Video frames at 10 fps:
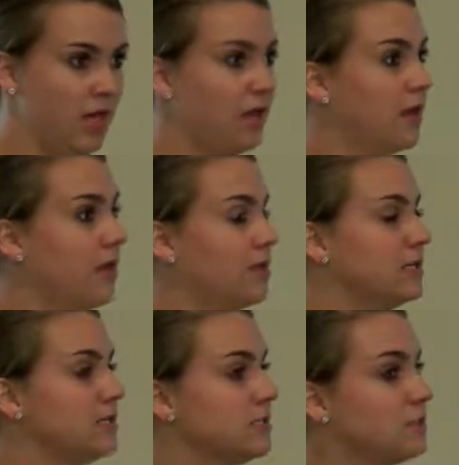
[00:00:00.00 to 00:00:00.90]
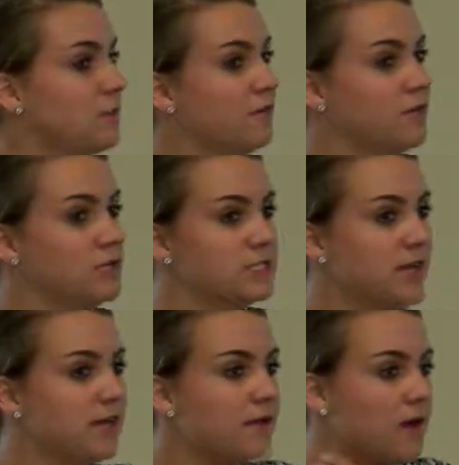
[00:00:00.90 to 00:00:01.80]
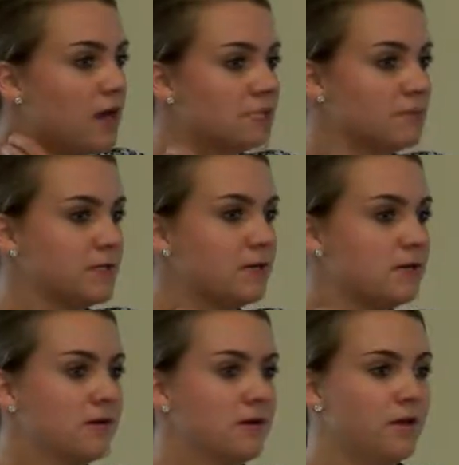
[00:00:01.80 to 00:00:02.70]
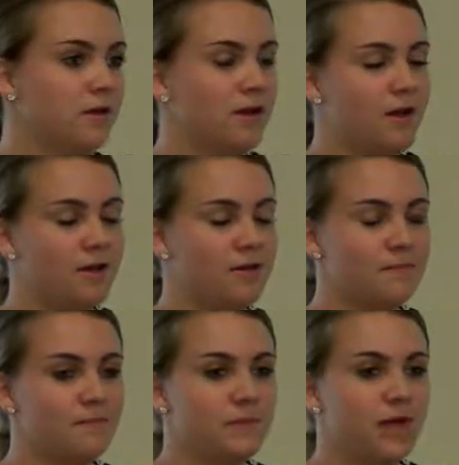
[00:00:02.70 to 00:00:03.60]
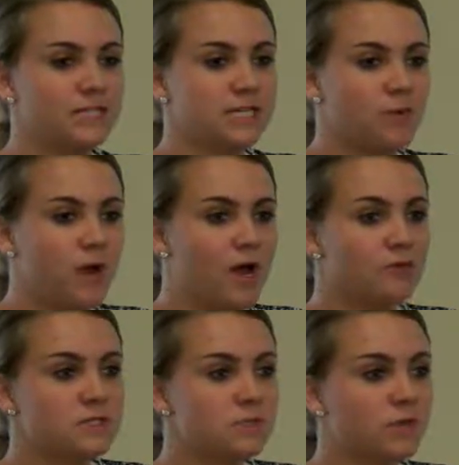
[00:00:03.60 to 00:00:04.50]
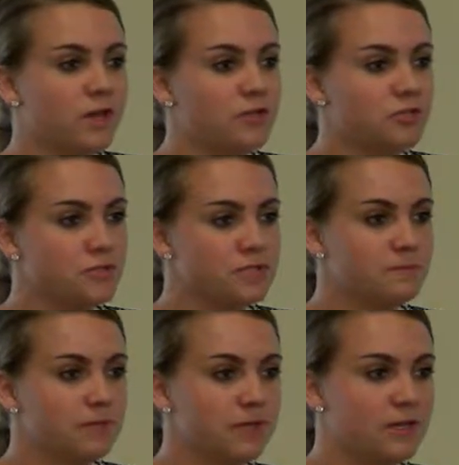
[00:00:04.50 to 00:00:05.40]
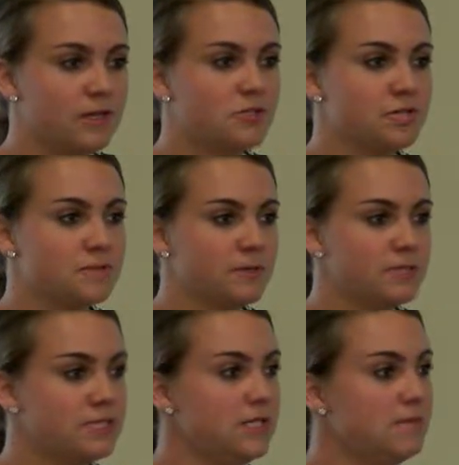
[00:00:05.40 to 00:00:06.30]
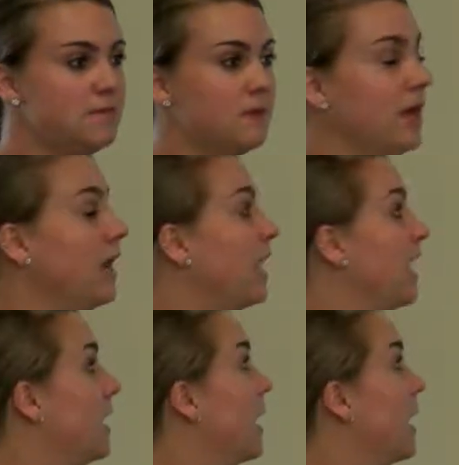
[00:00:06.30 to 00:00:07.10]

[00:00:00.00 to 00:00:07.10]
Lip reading: And so my first day in the hospital, I did rounds with the kidney transplant team, and